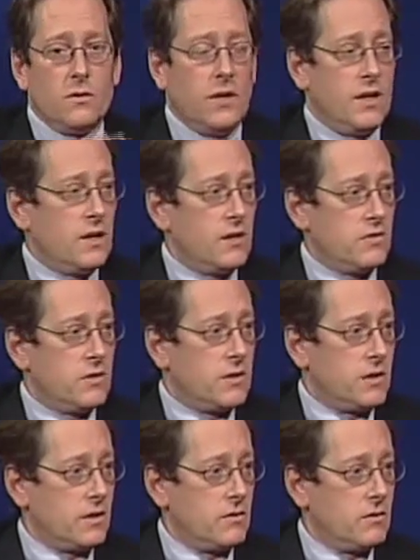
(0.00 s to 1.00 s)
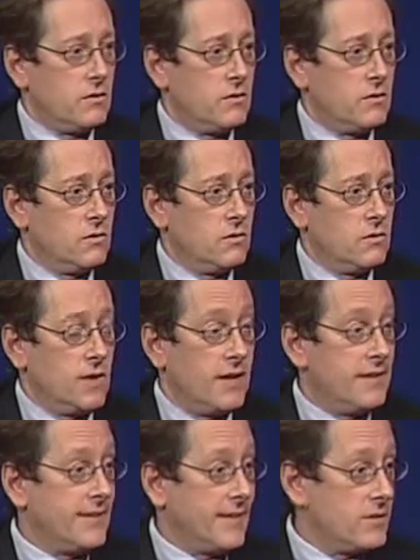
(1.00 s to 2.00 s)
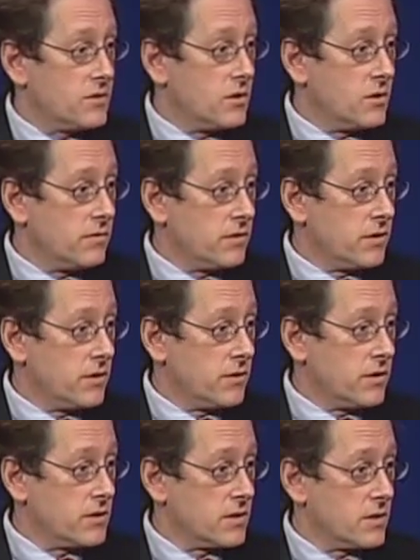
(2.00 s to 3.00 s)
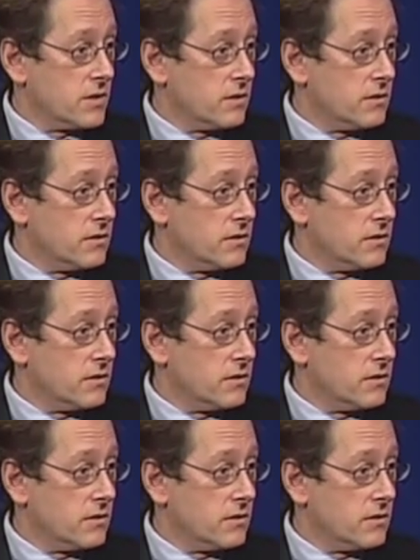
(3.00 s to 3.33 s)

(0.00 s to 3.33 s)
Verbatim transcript: I never did. I had a diet soda every day when I was a kid.